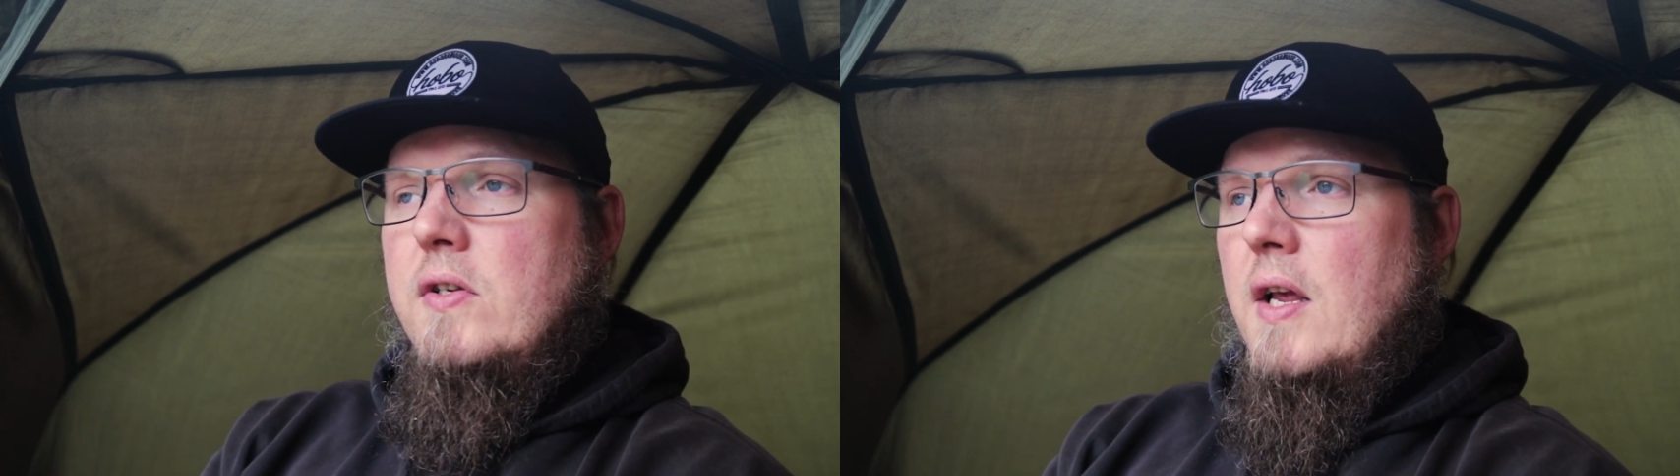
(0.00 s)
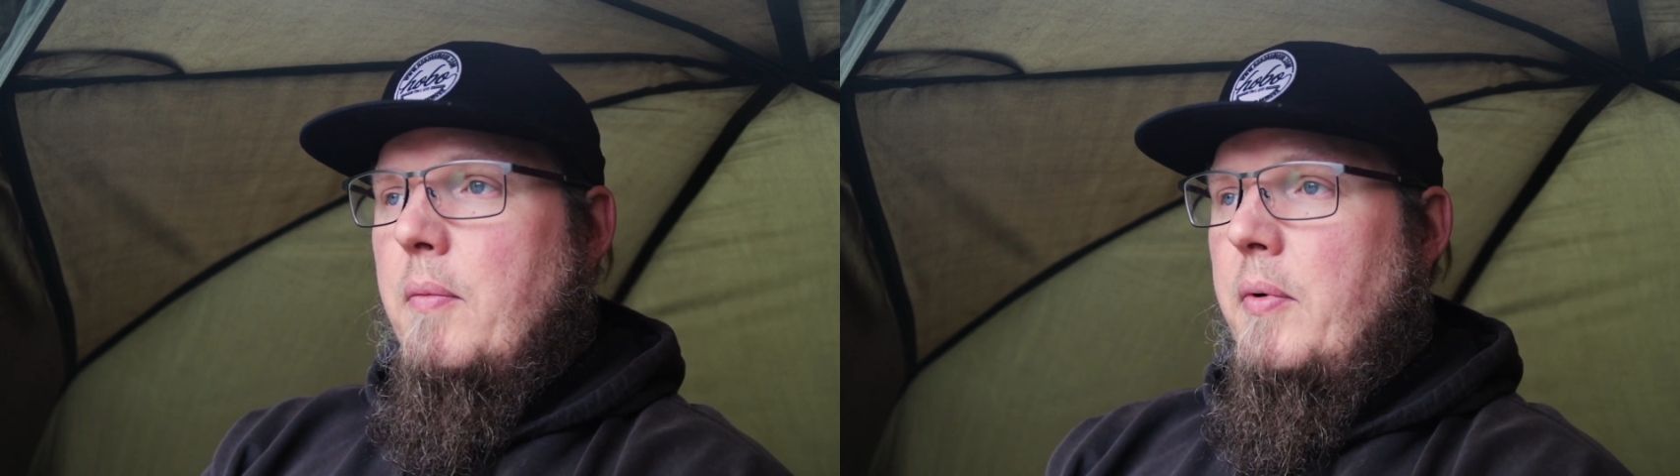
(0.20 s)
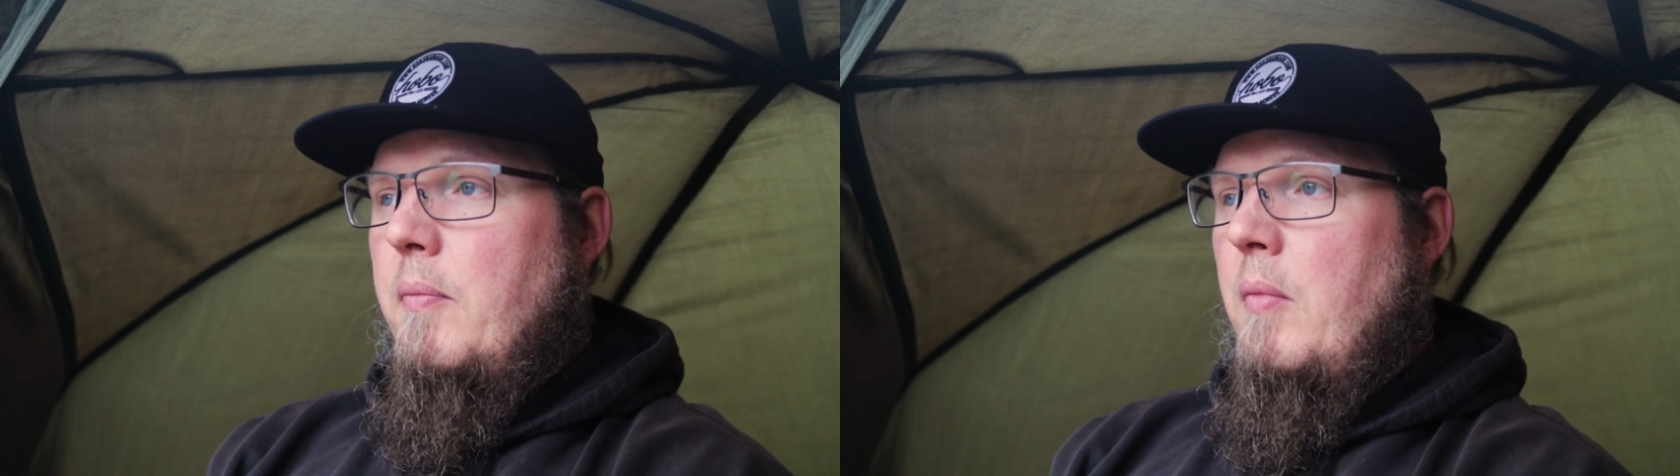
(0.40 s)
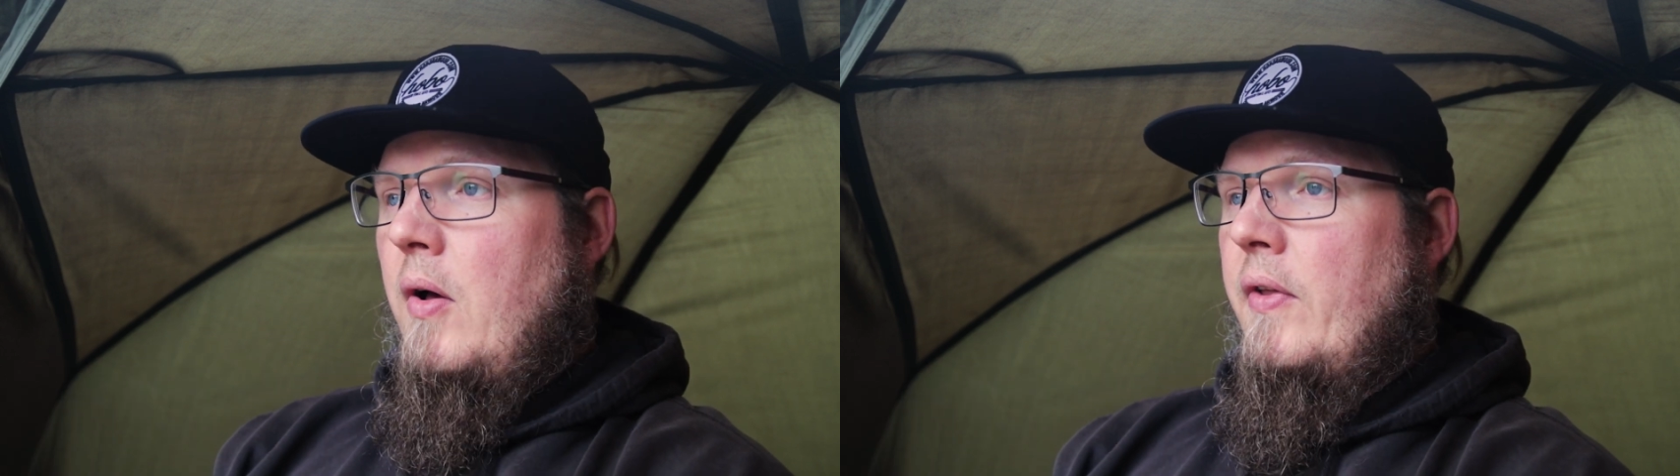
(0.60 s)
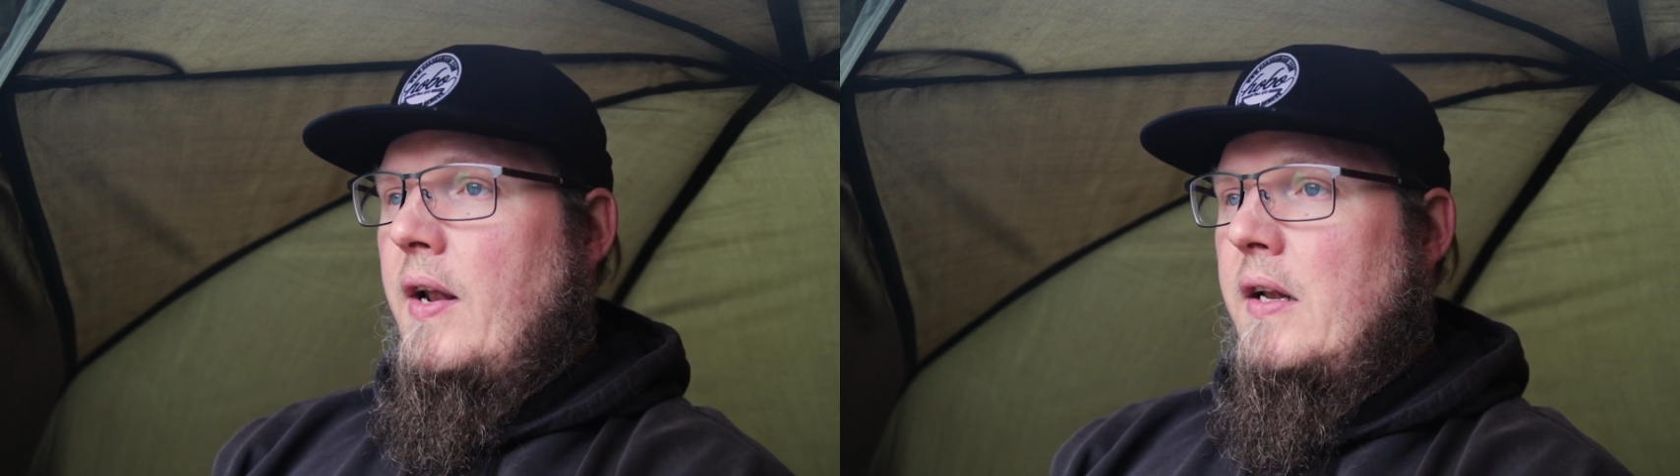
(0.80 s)
tip
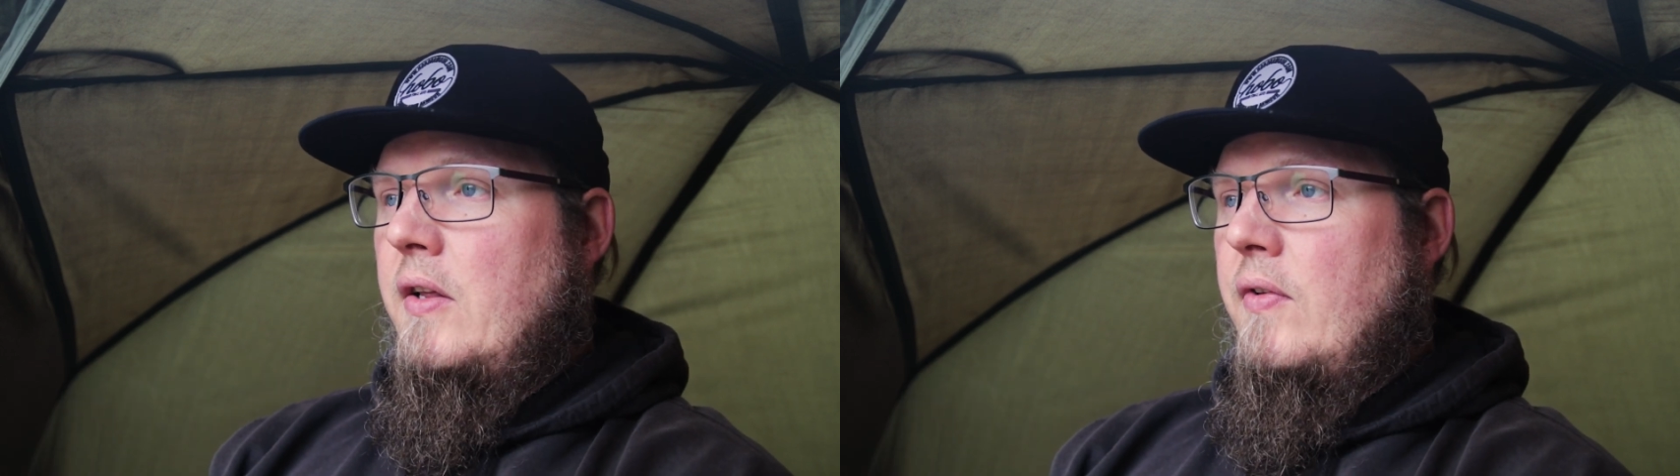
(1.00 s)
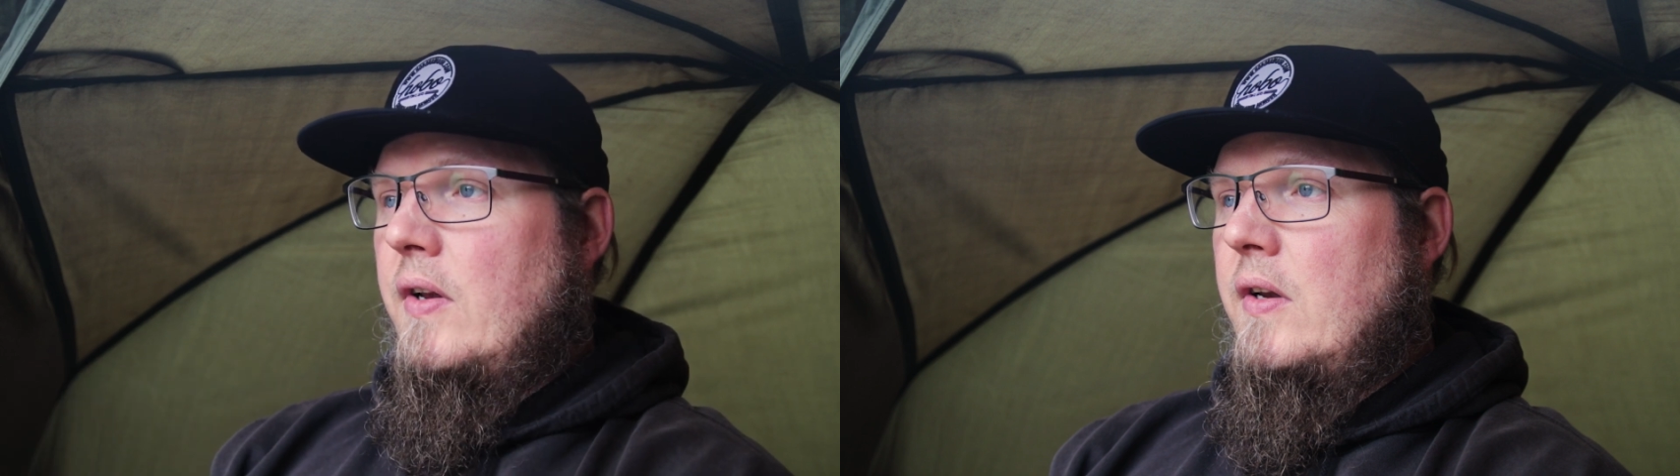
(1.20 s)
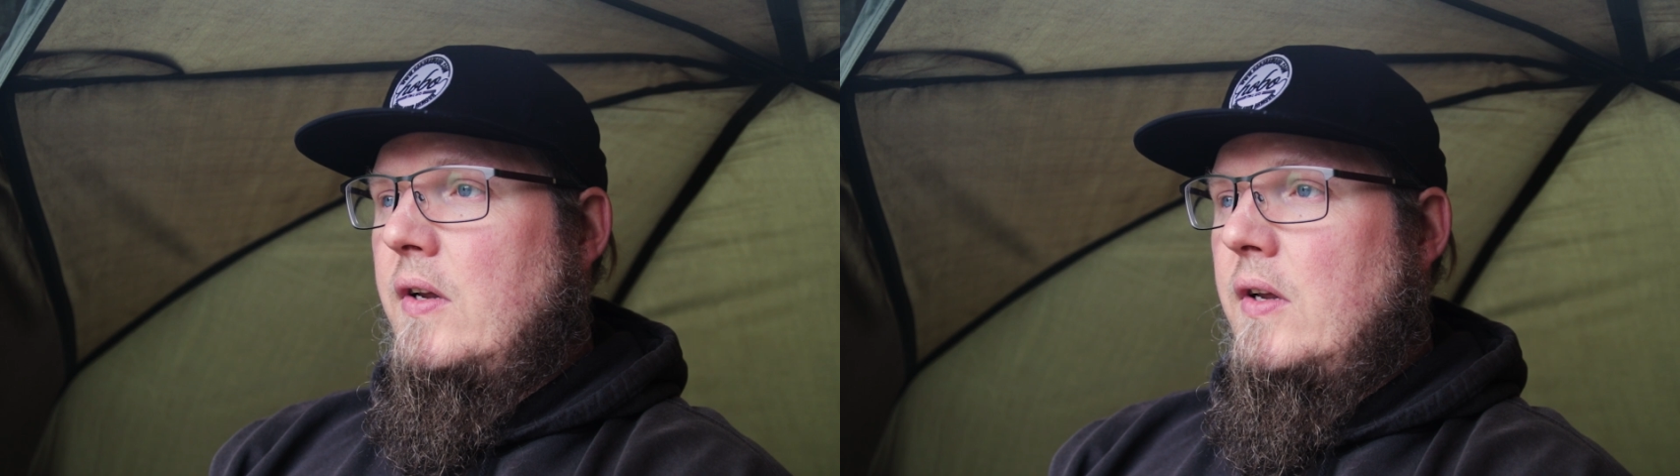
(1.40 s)
more than anything.